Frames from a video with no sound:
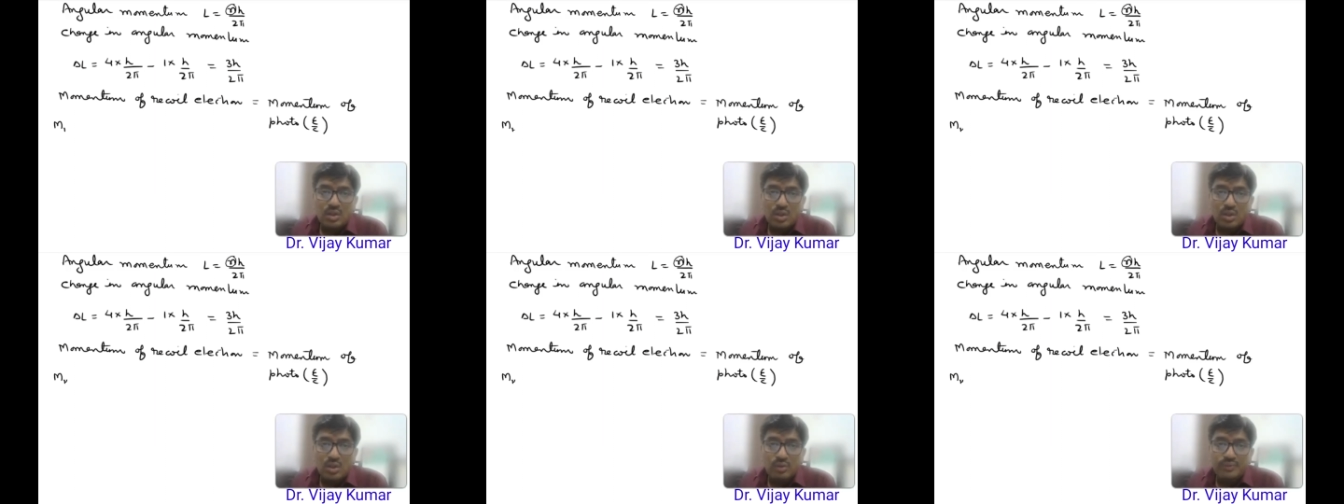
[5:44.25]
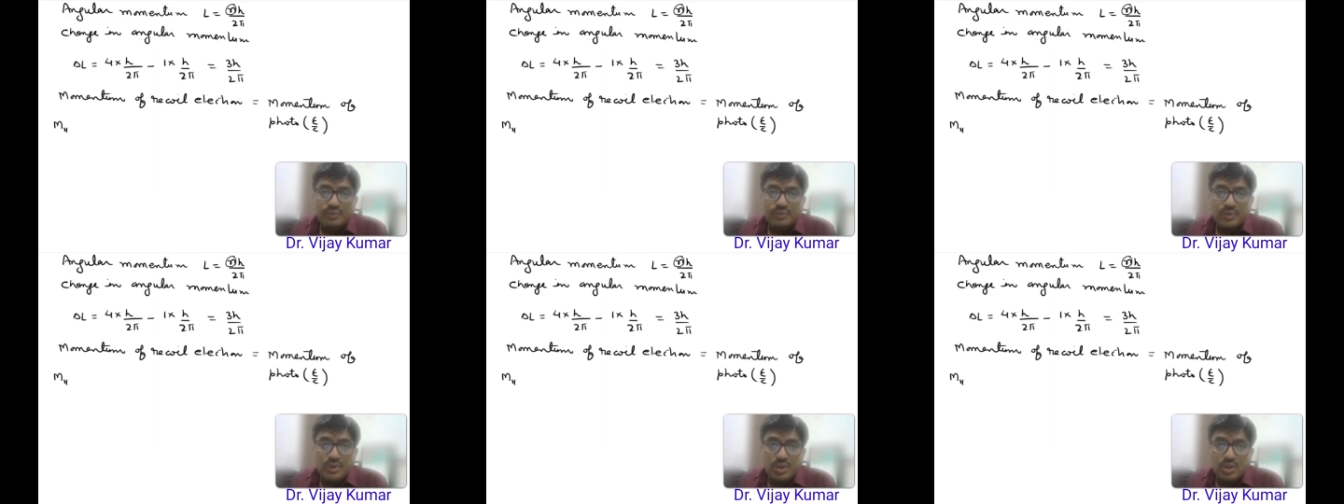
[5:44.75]
of
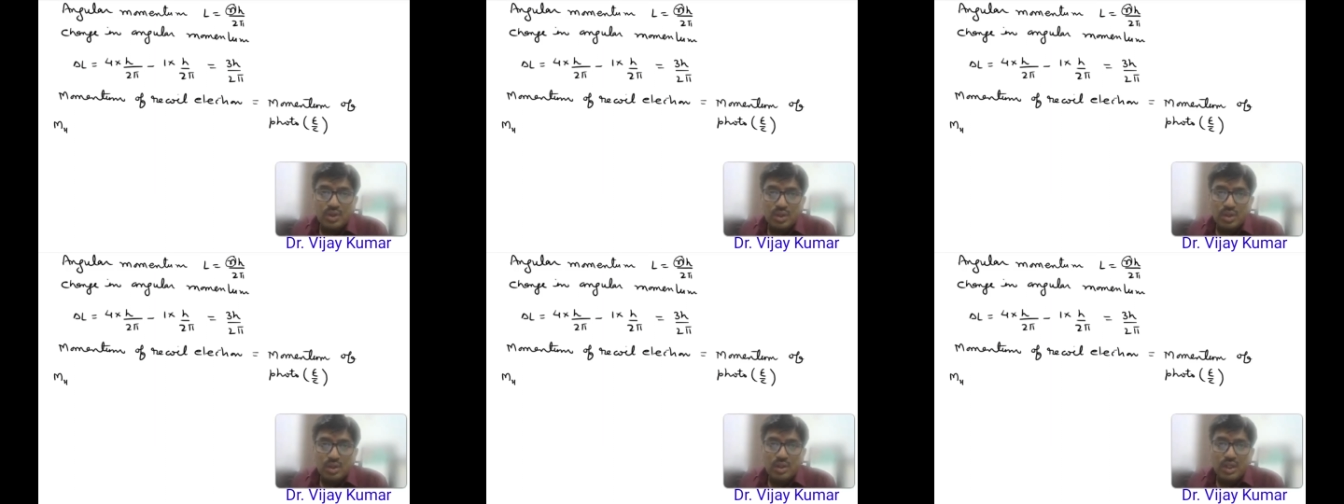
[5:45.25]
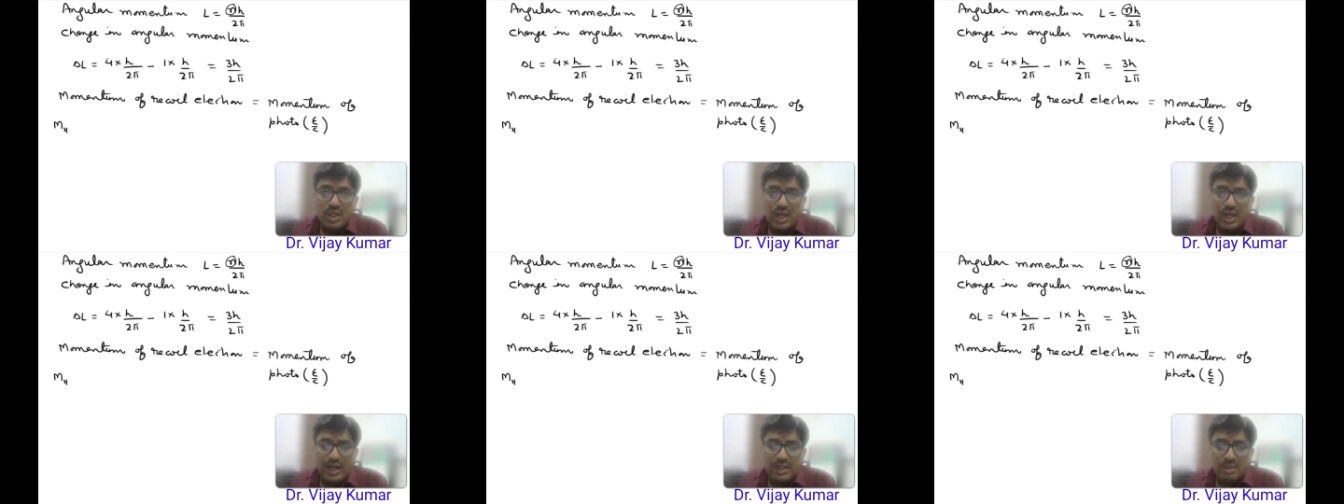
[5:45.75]
a
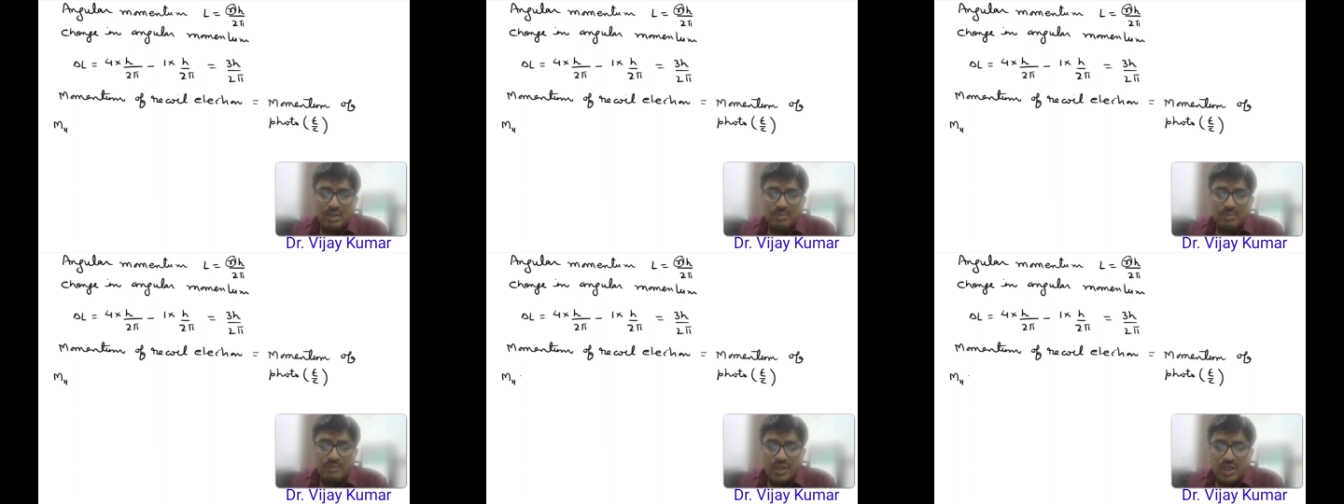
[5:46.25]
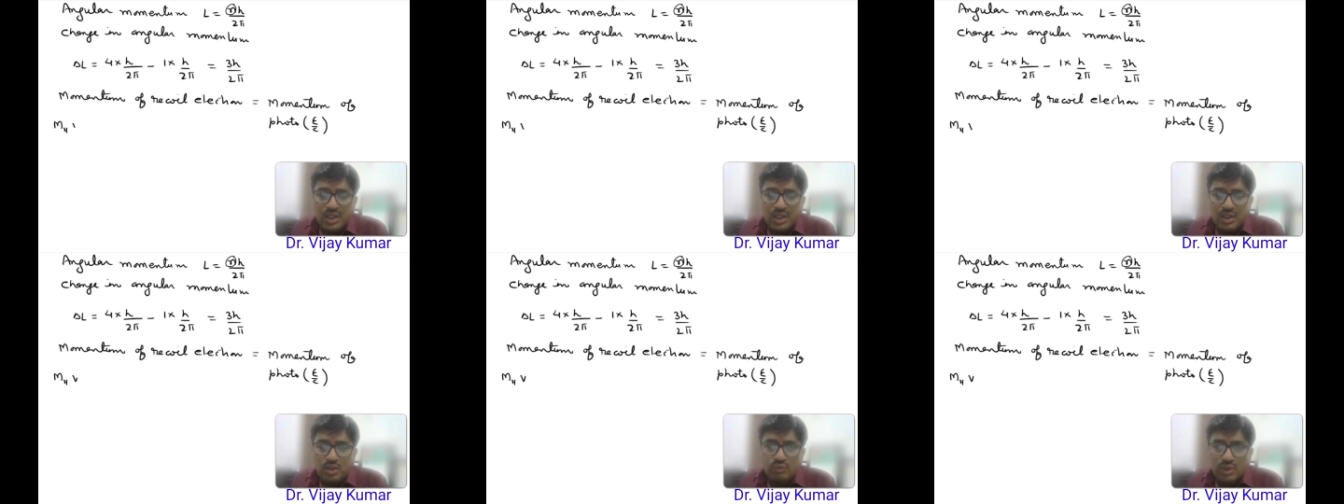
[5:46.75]
atom
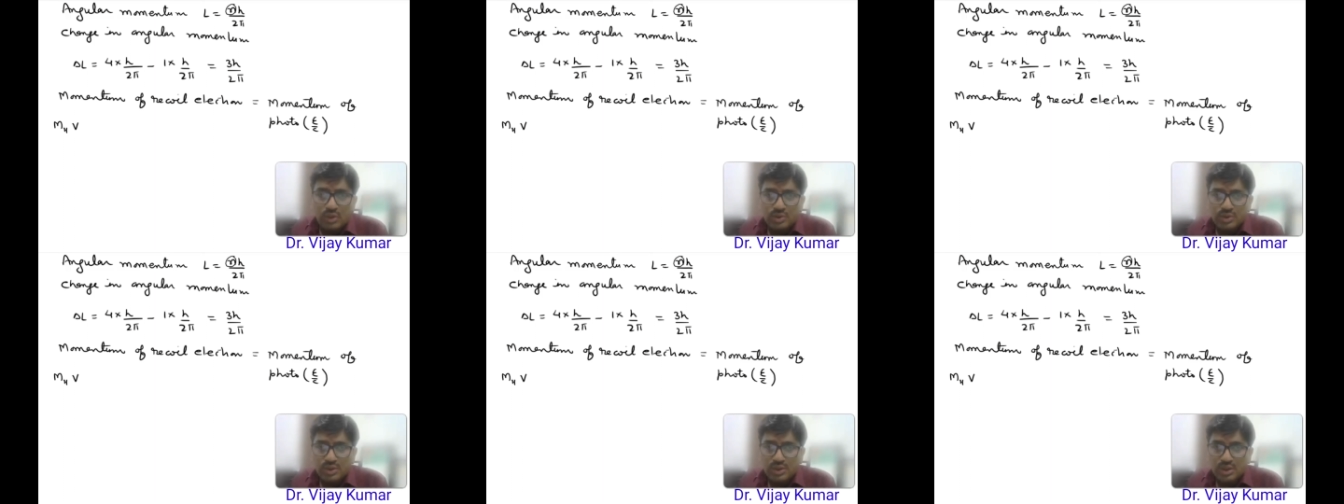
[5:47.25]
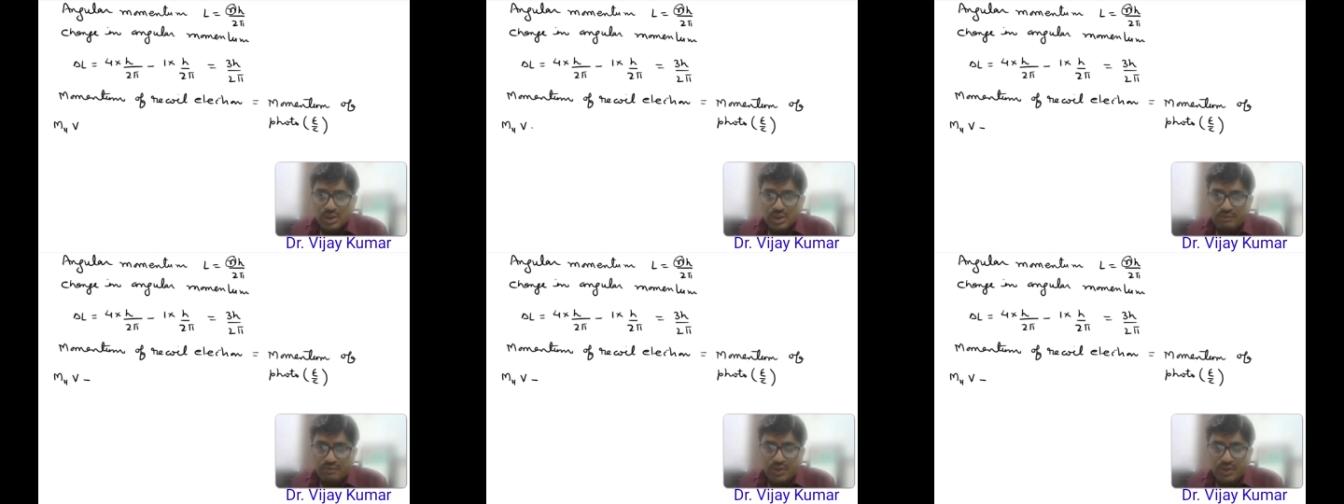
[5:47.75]
into velocity,
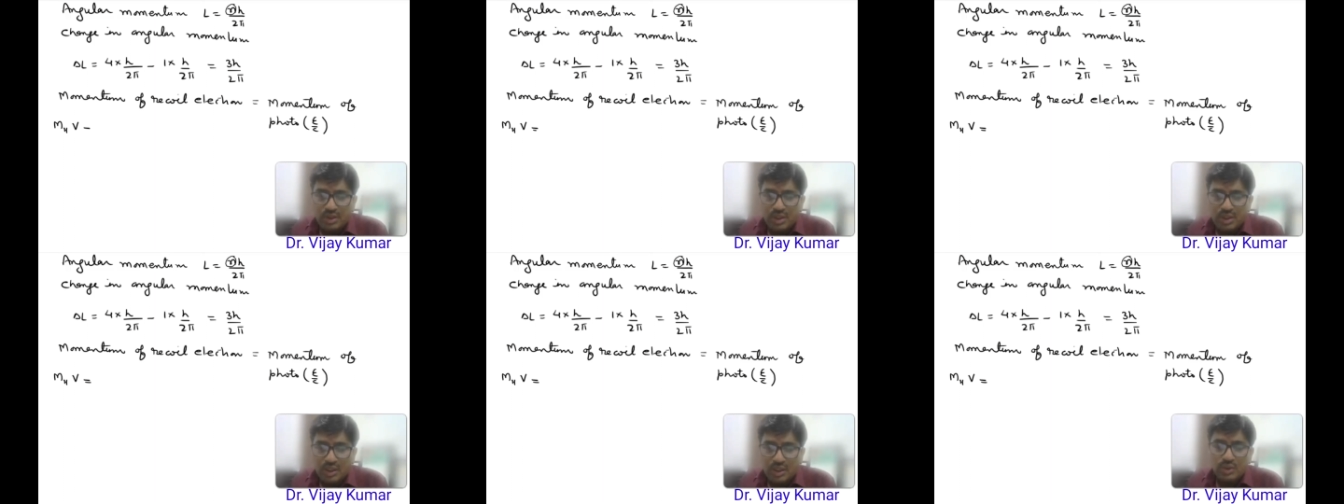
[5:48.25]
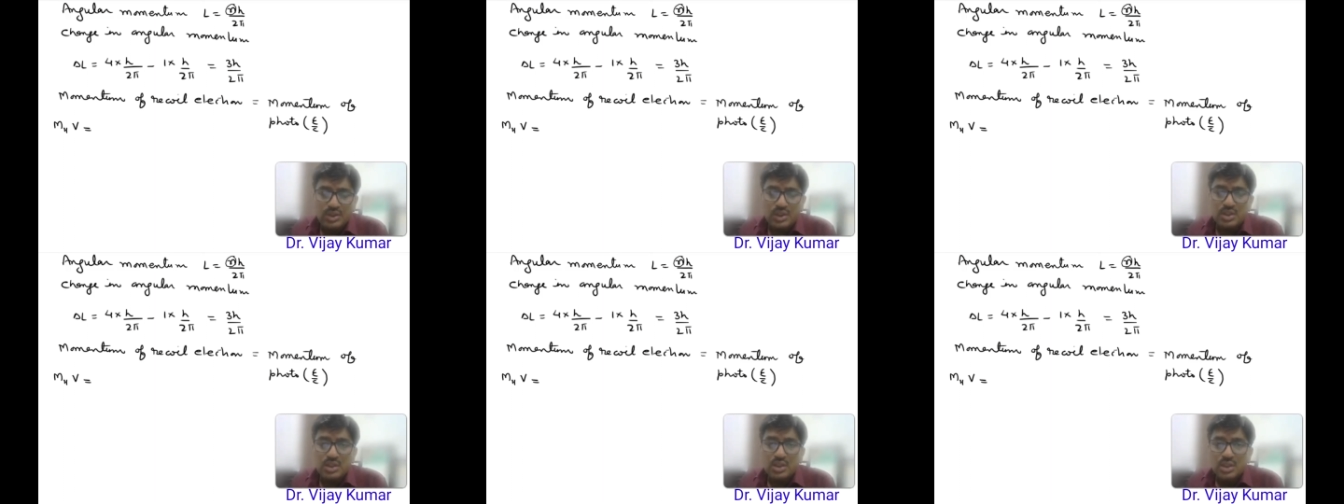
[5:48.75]
if we calculate
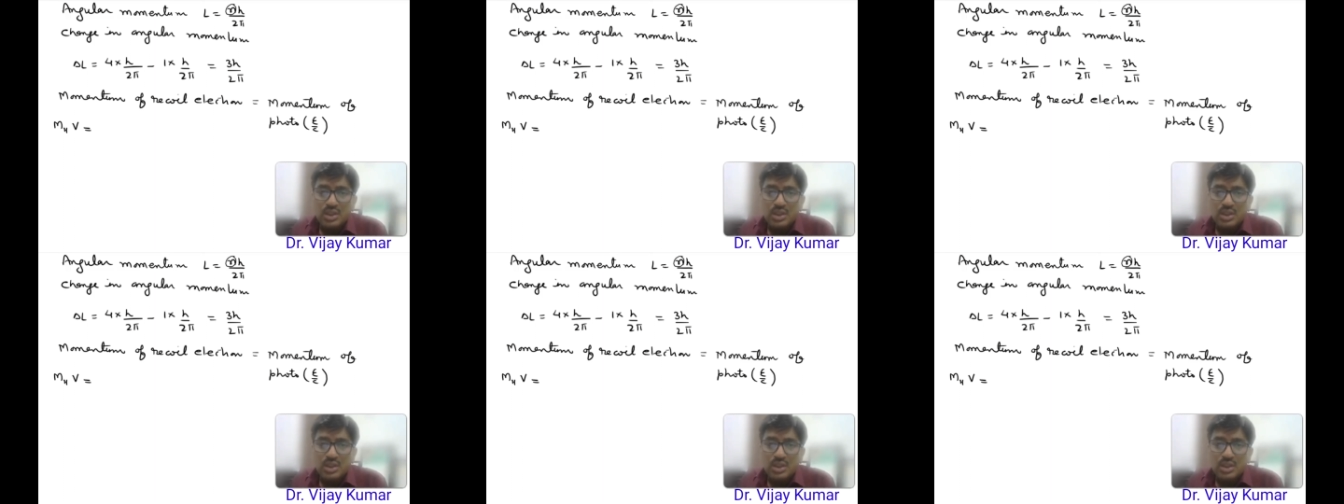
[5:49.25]
it,